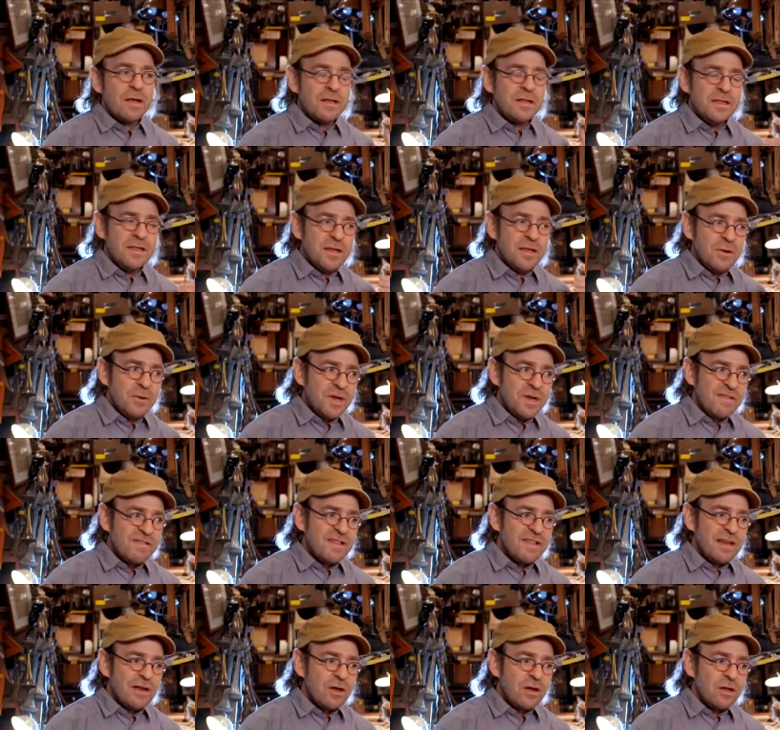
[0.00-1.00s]
There
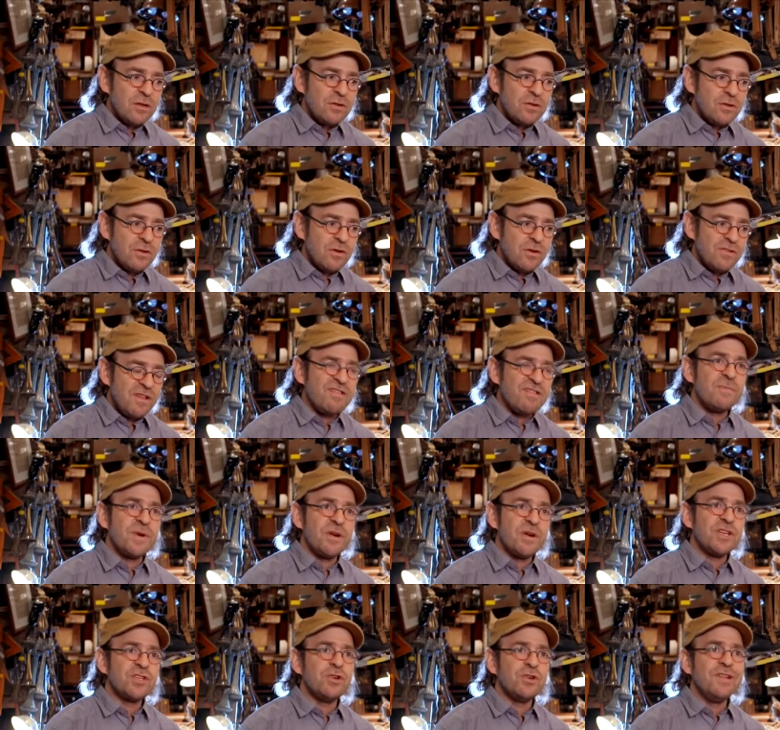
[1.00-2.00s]
is a lot of
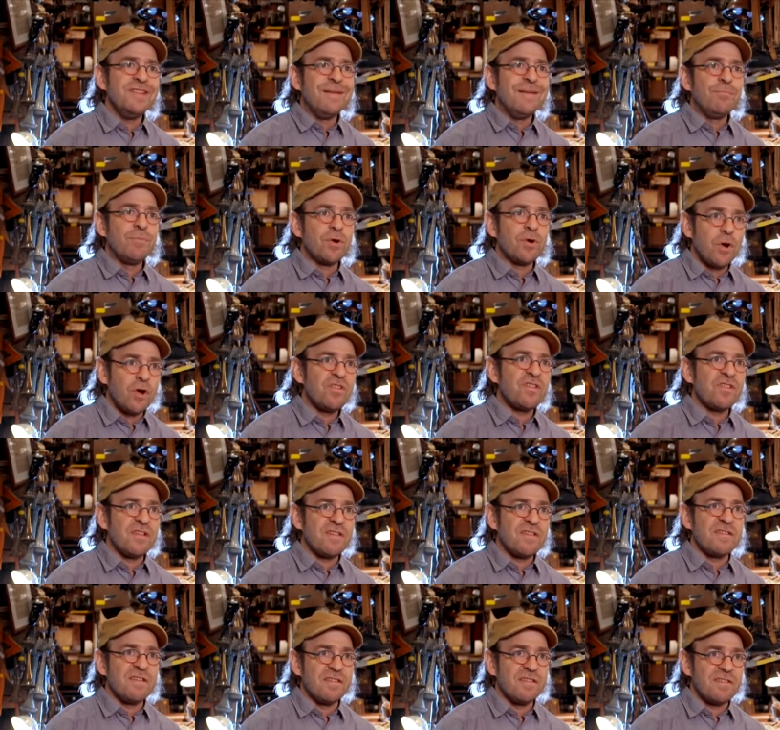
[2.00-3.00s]
inspiration in the
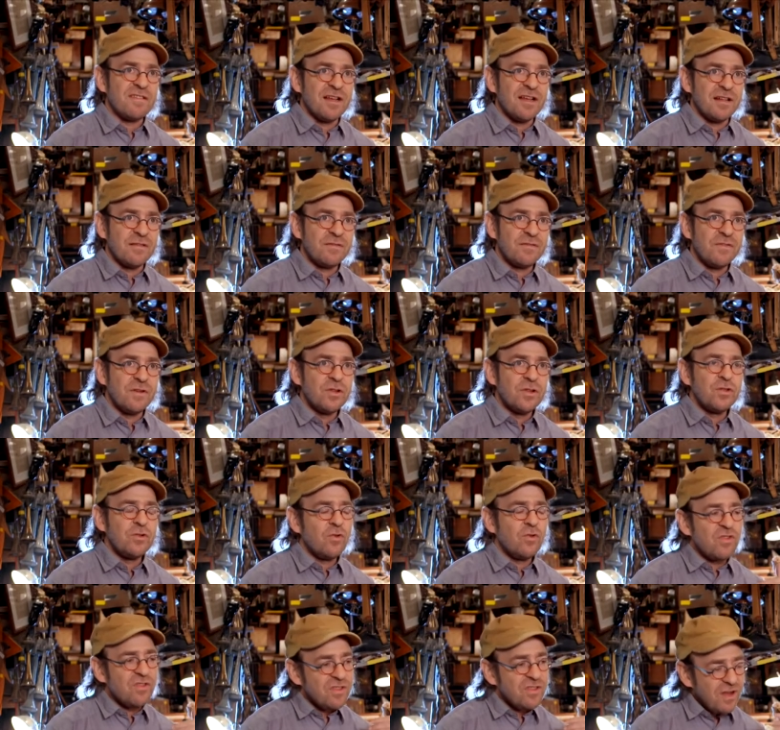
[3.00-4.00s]
process itself.
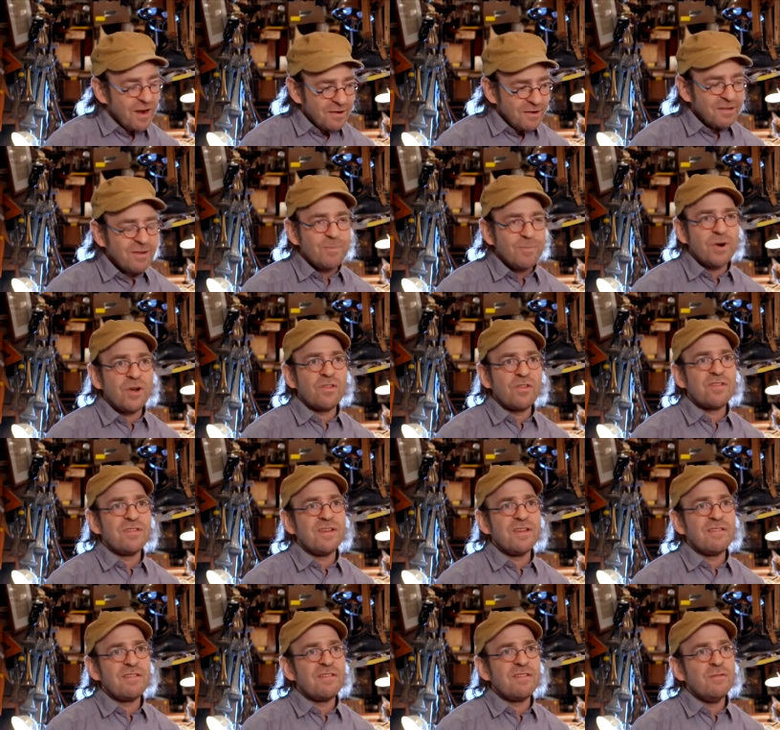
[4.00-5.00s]
To start the
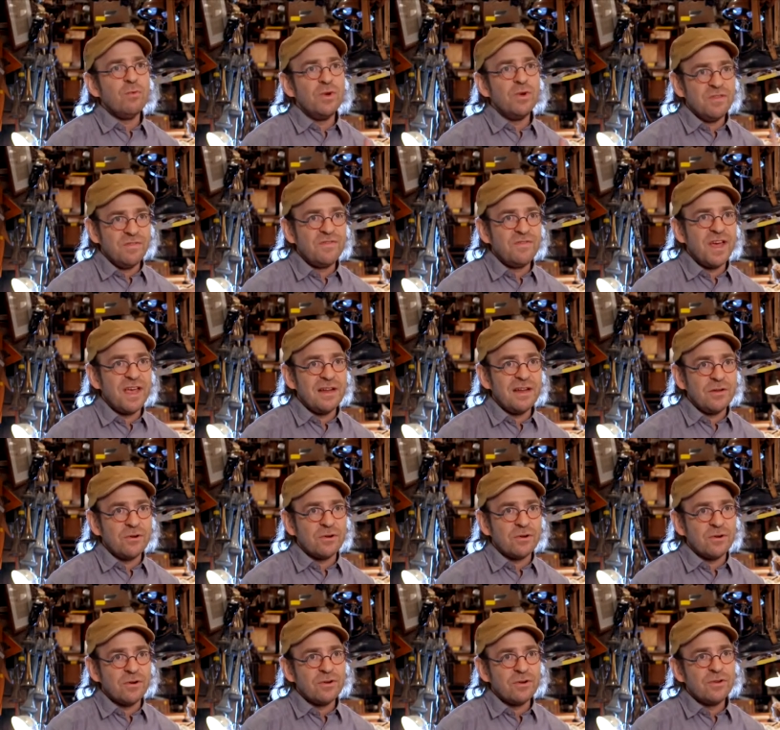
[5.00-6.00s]
process with failure,
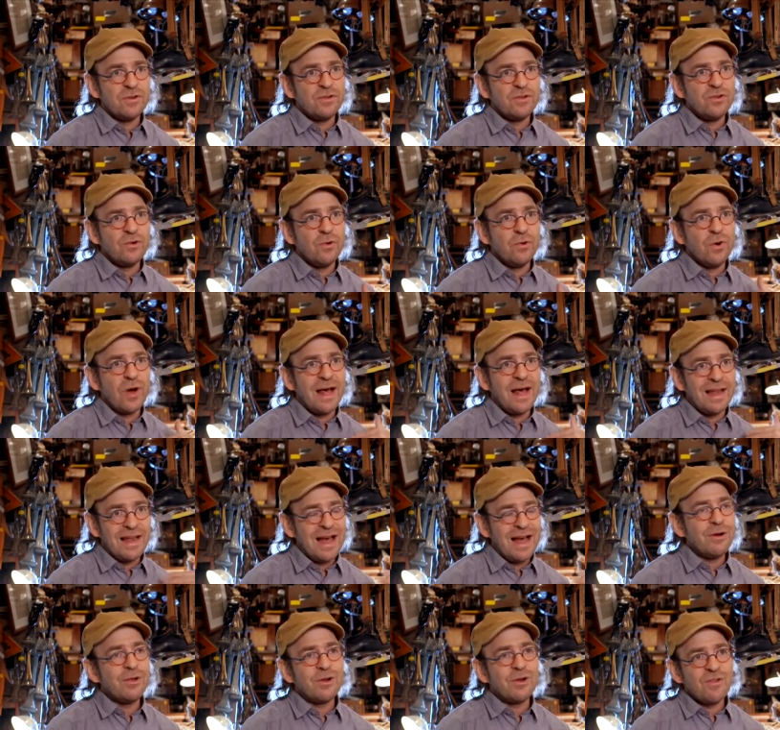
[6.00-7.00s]
to
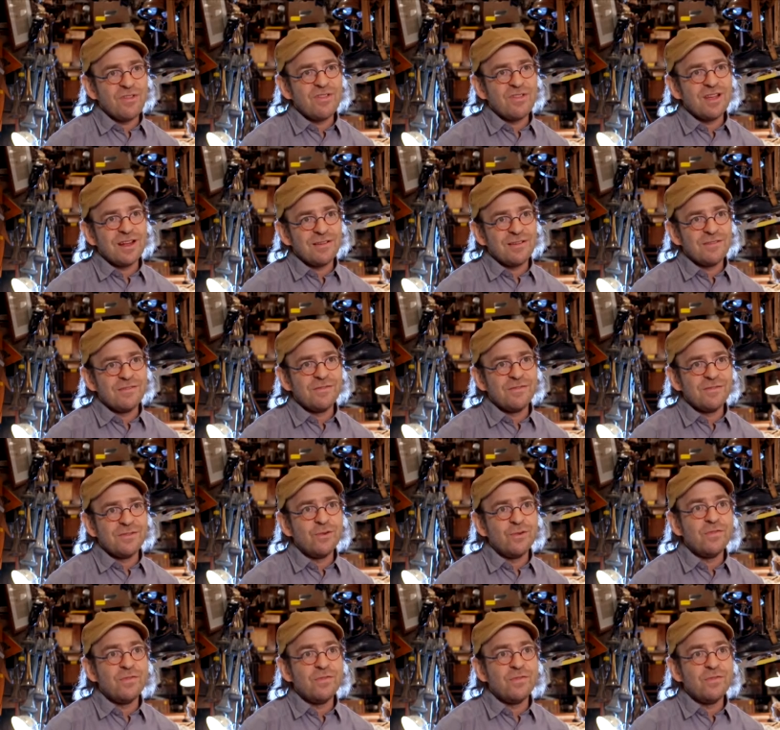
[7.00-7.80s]
allow yourself to